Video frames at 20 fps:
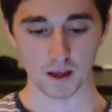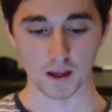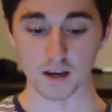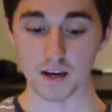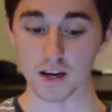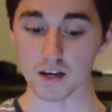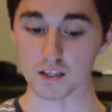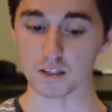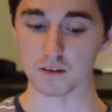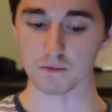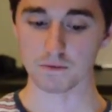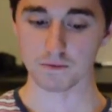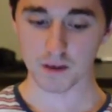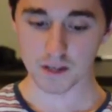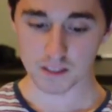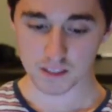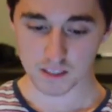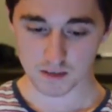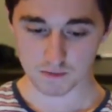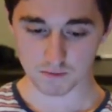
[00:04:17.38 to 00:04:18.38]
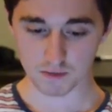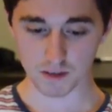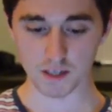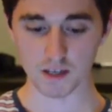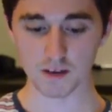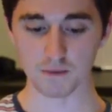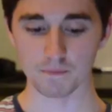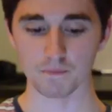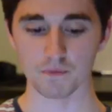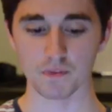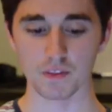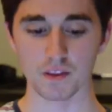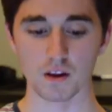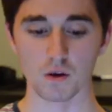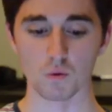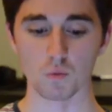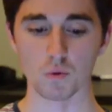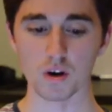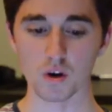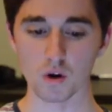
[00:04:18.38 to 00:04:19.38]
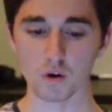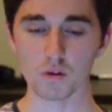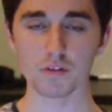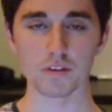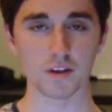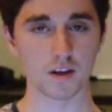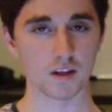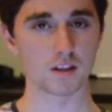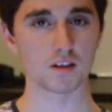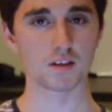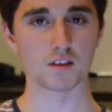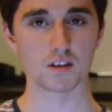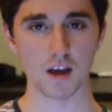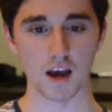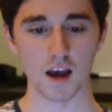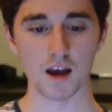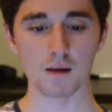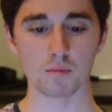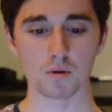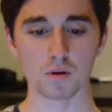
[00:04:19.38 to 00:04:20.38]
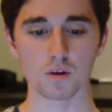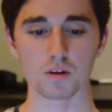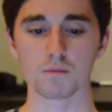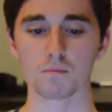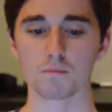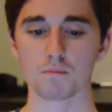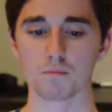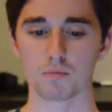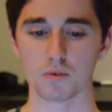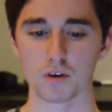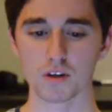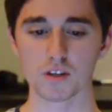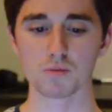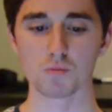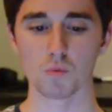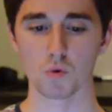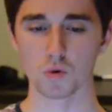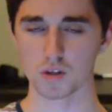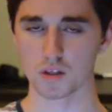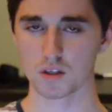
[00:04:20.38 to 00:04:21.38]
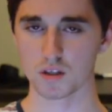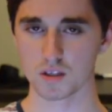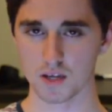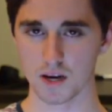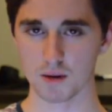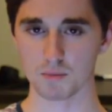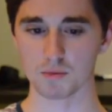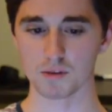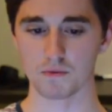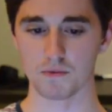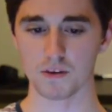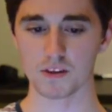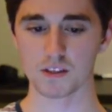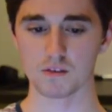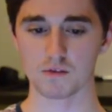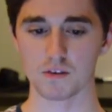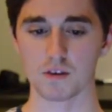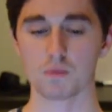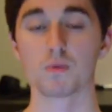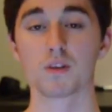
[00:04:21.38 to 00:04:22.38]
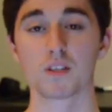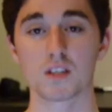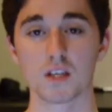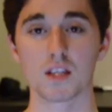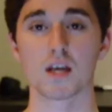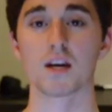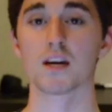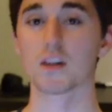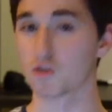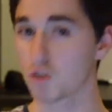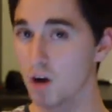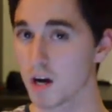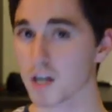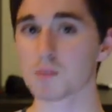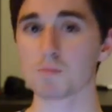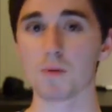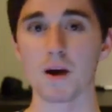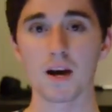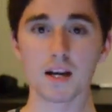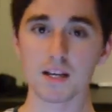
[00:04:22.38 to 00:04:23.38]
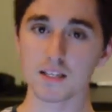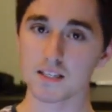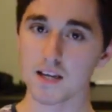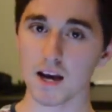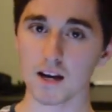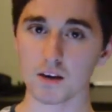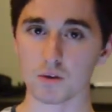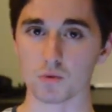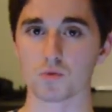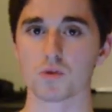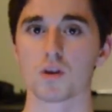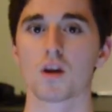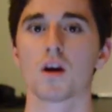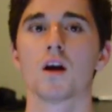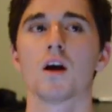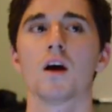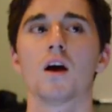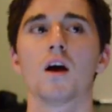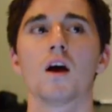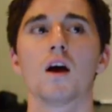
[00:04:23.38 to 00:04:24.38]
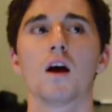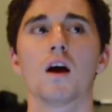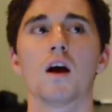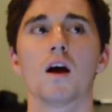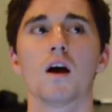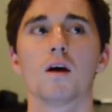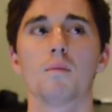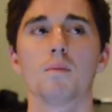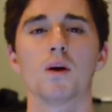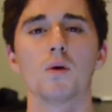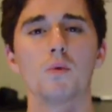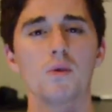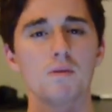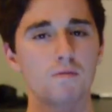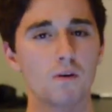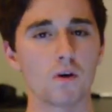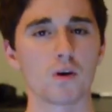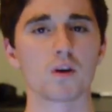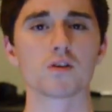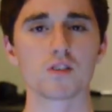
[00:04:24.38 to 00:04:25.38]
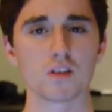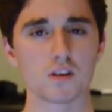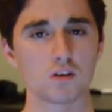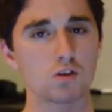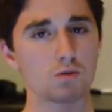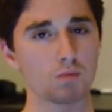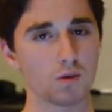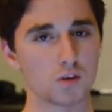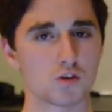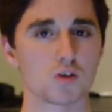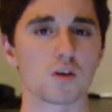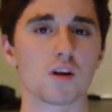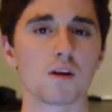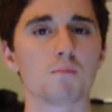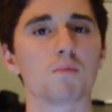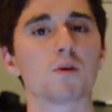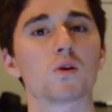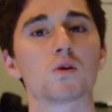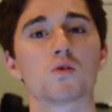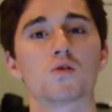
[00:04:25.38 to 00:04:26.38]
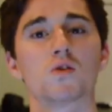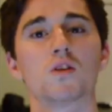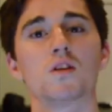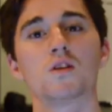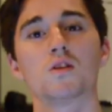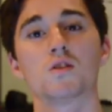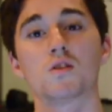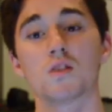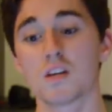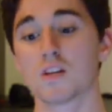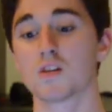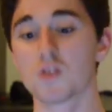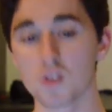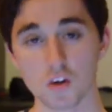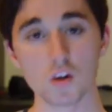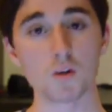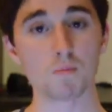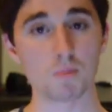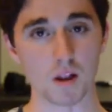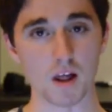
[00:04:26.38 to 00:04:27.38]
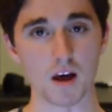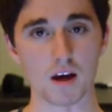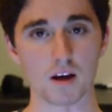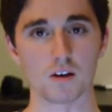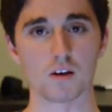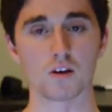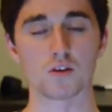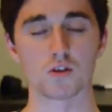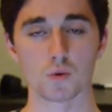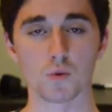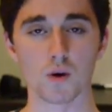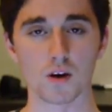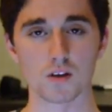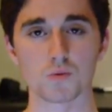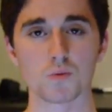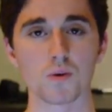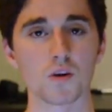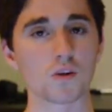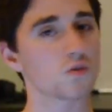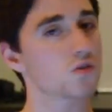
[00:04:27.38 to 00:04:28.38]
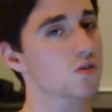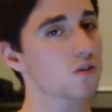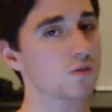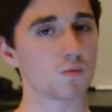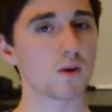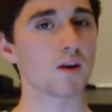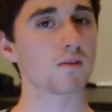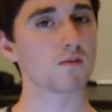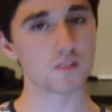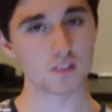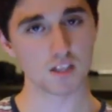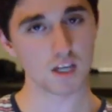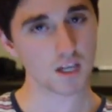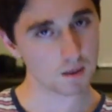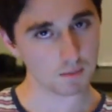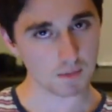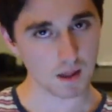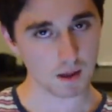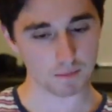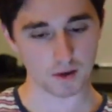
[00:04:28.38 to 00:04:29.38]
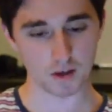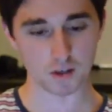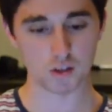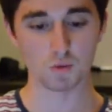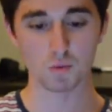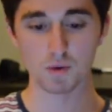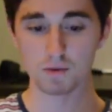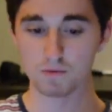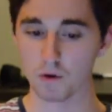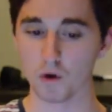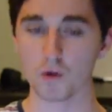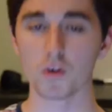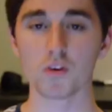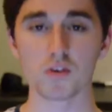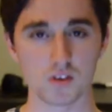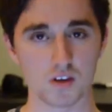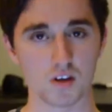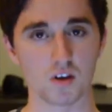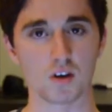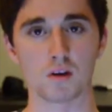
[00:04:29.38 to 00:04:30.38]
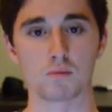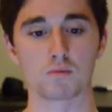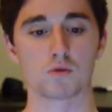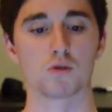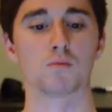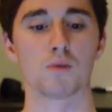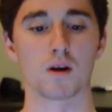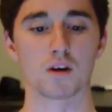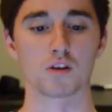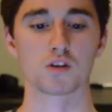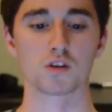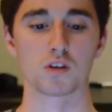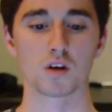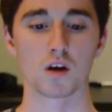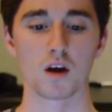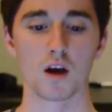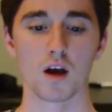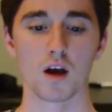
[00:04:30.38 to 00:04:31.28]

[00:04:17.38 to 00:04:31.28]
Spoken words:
Now defensively, we all think that Campbell brings more to the table defensively, and we see that. He tracks back, he tackles. But are we focusing too much on him because he's a new player, to us? We haven't seen him that much. Are we focusing on him too much?